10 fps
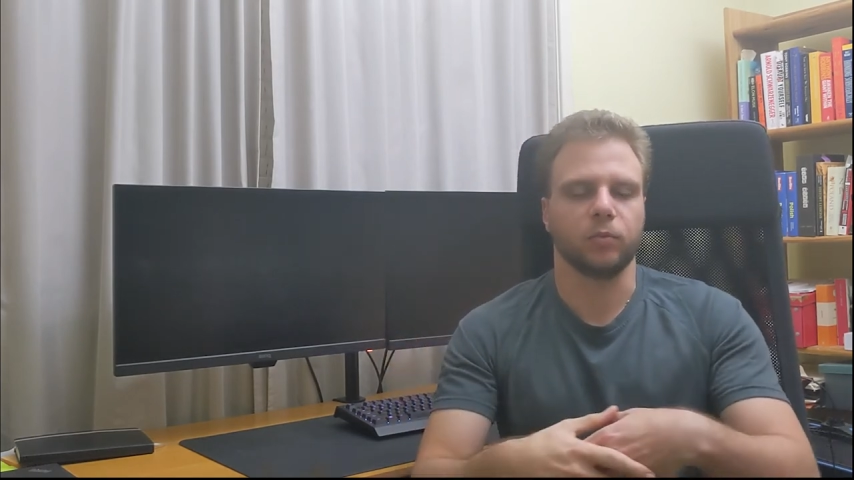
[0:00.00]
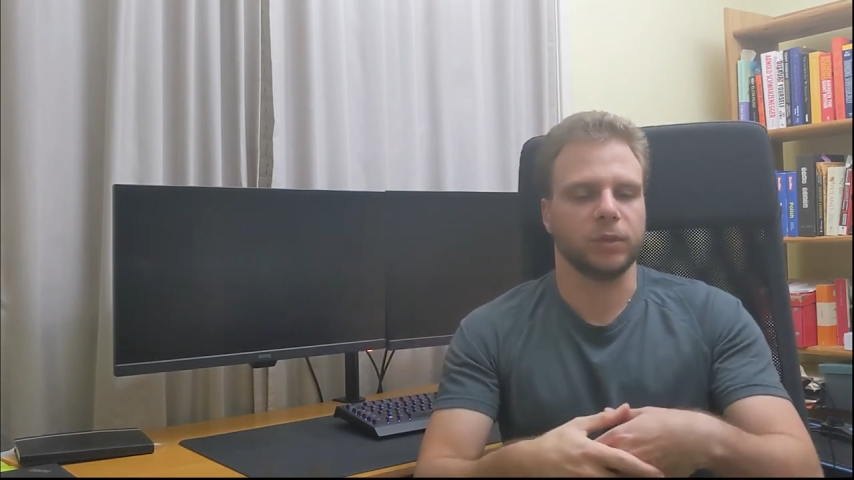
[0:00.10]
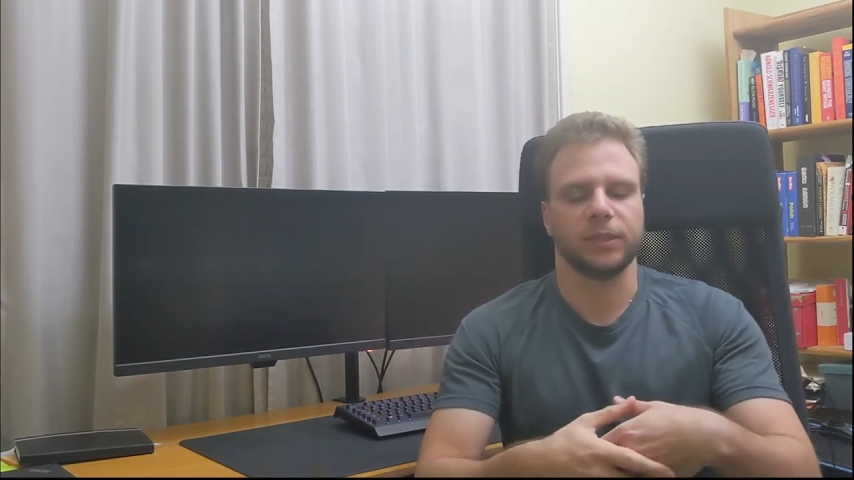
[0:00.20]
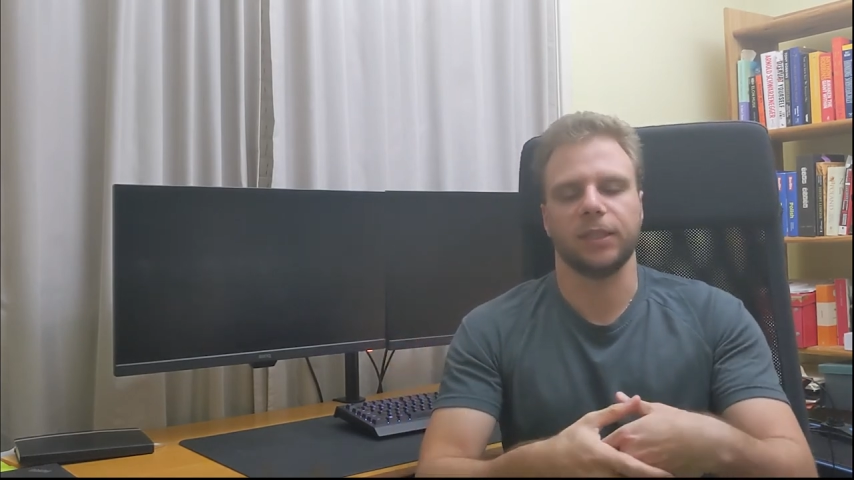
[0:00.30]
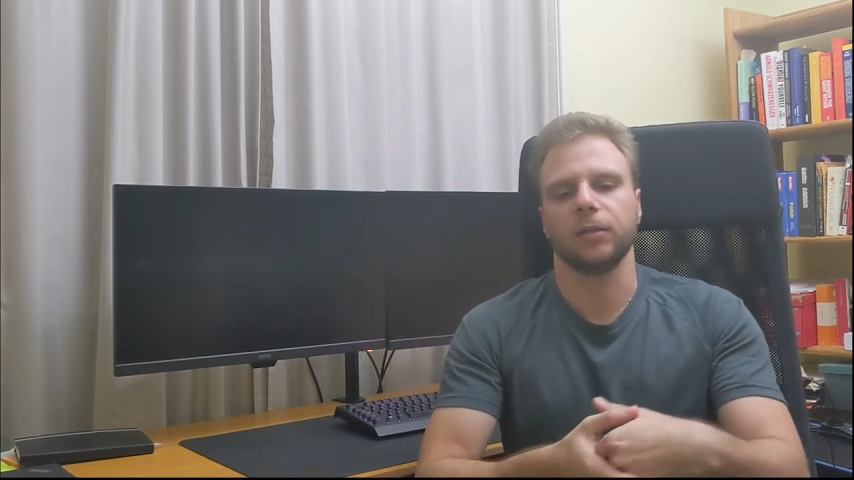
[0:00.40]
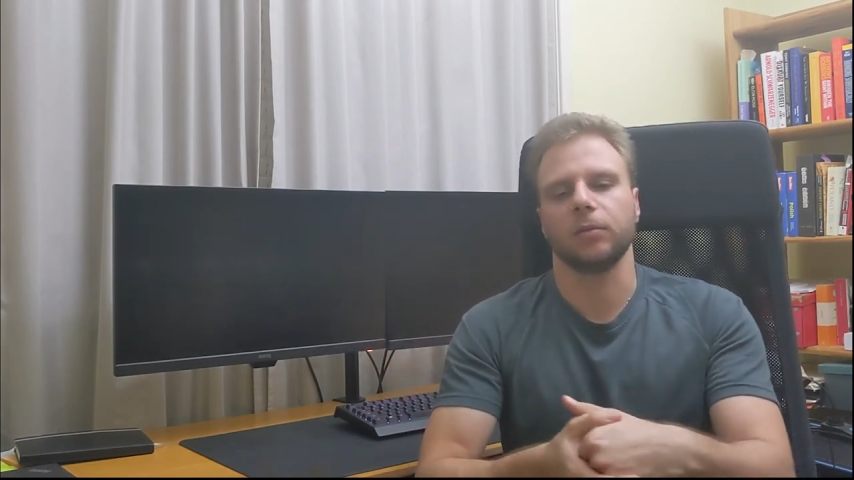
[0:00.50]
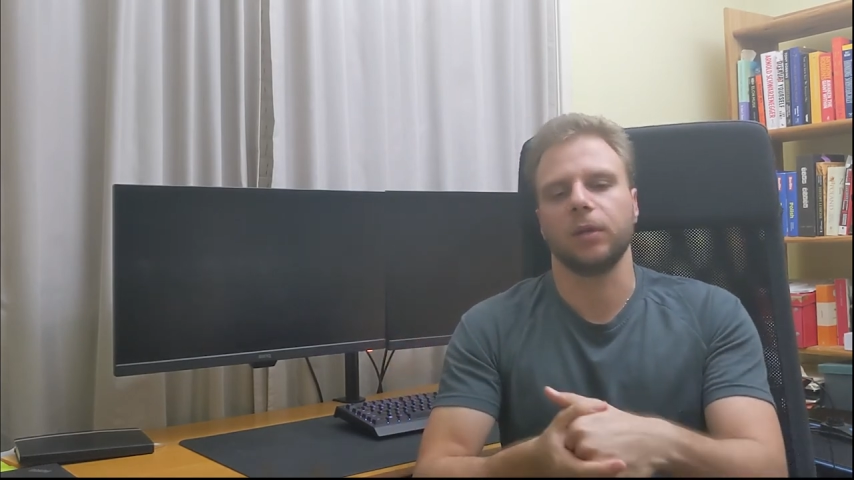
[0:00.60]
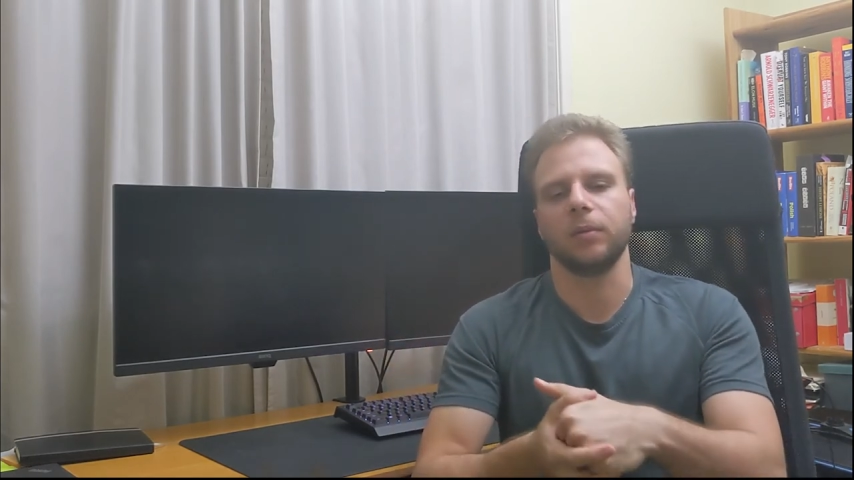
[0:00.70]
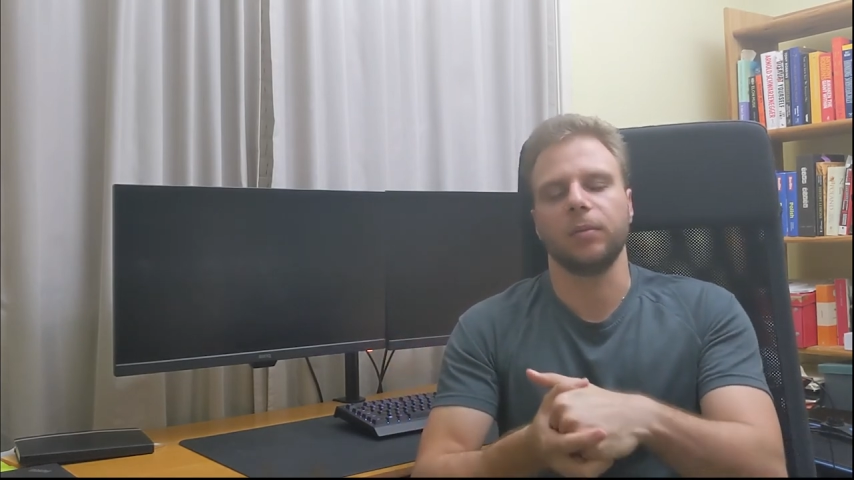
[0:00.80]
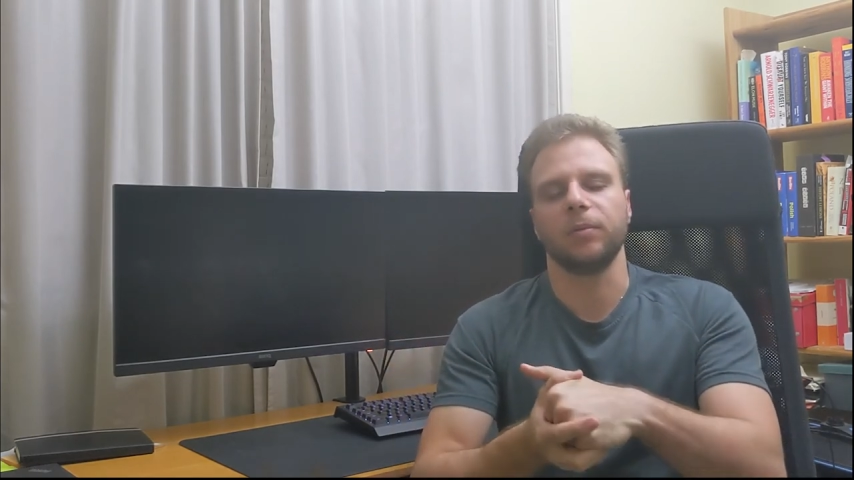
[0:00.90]
once again
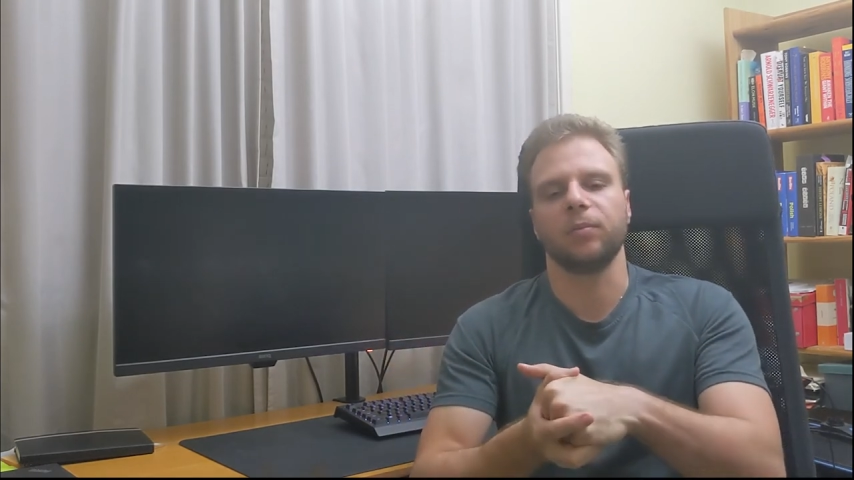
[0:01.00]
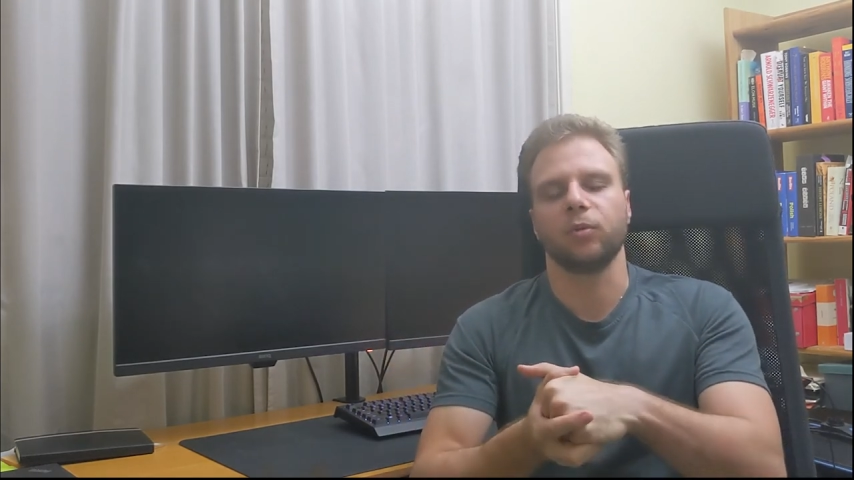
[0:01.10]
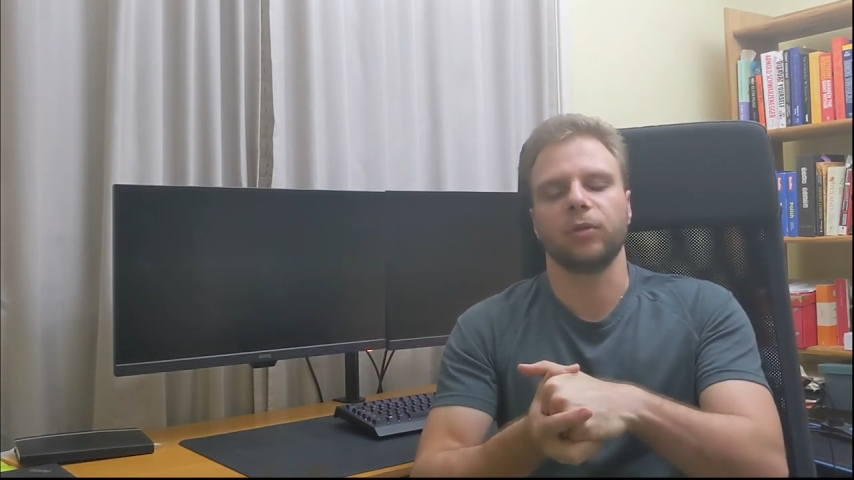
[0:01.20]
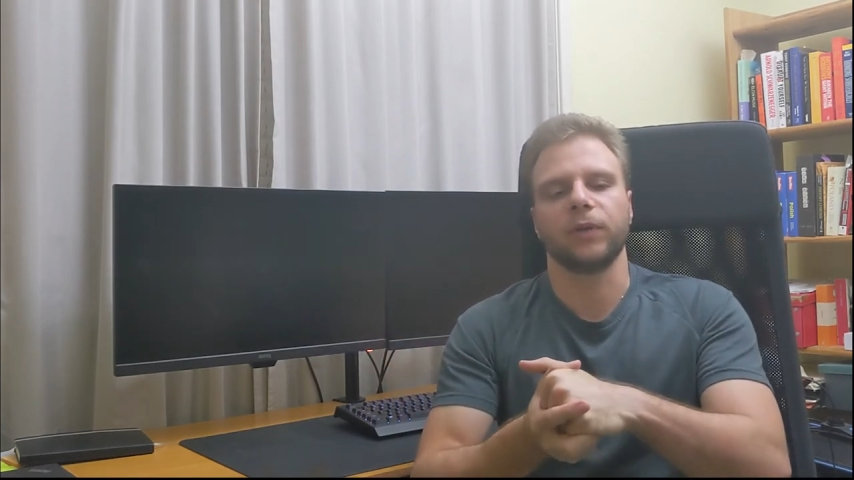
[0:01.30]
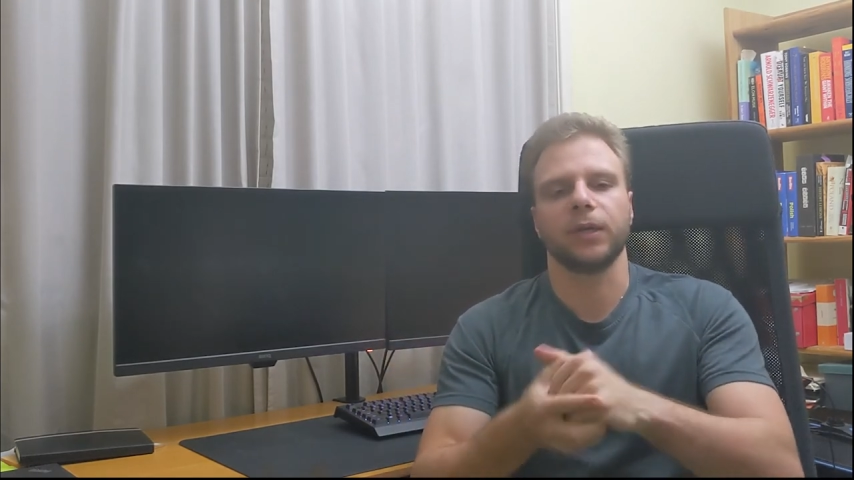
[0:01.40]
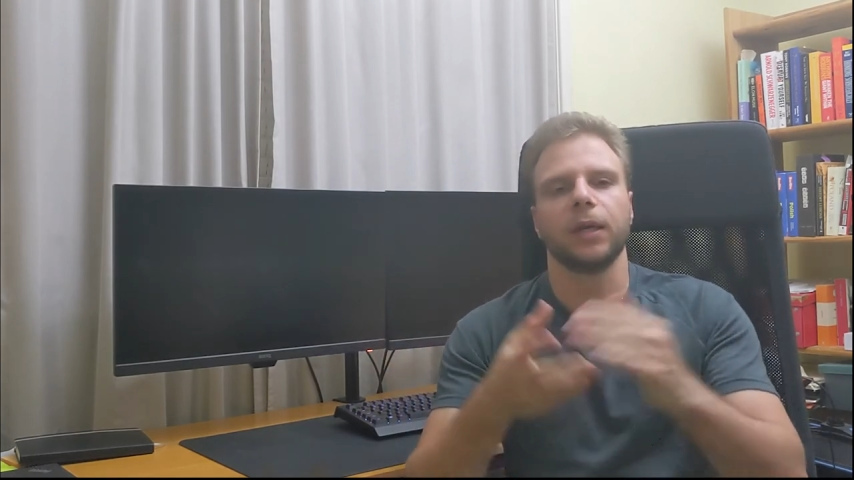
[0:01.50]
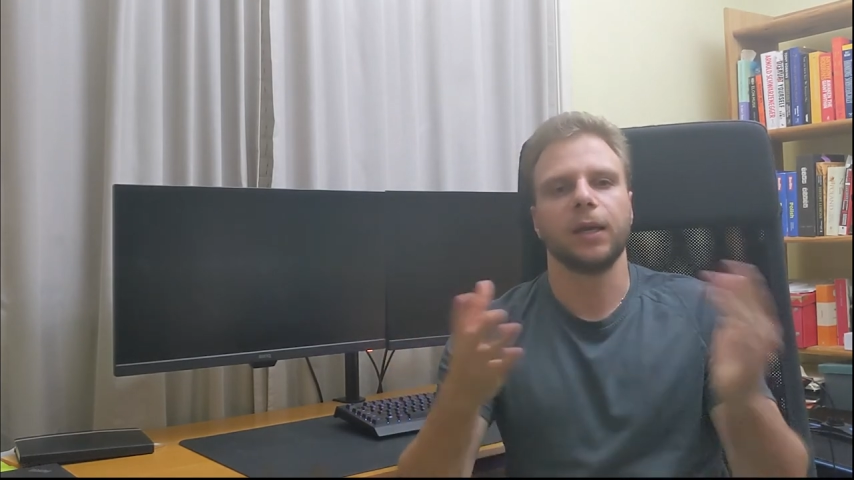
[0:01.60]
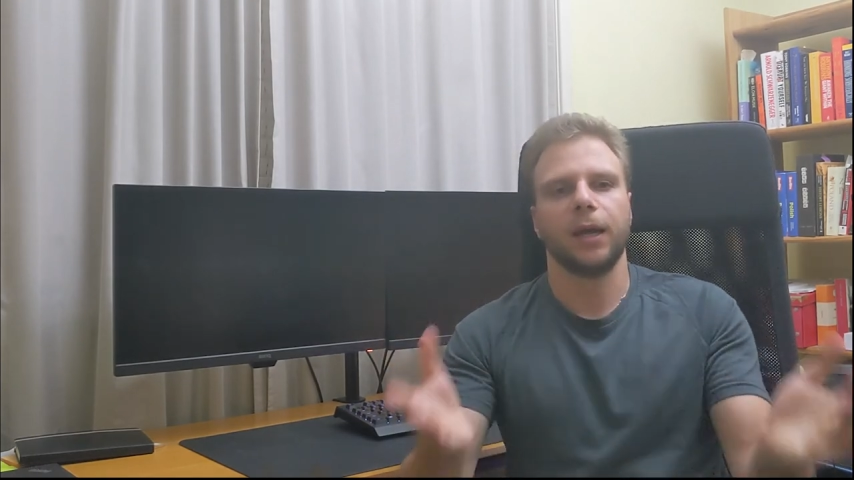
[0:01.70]
uh, improving